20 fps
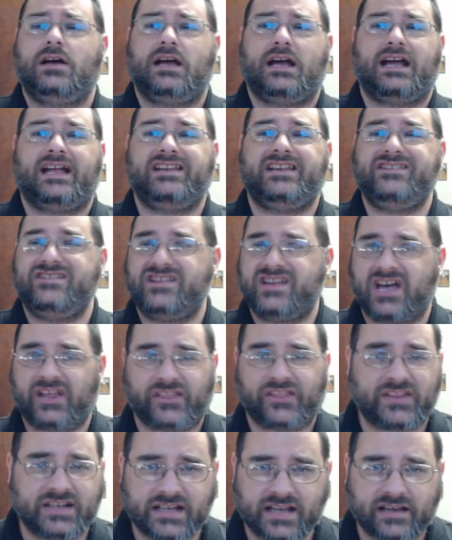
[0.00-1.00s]
and
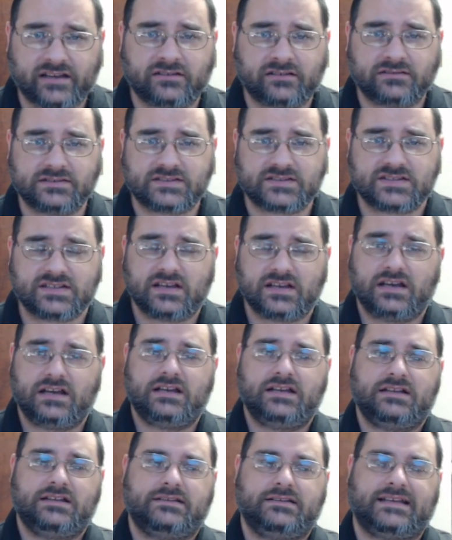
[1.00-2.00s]
nothing else
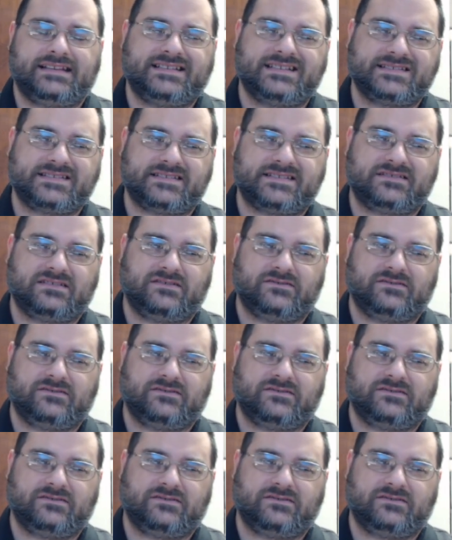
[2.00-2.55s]
that doesn't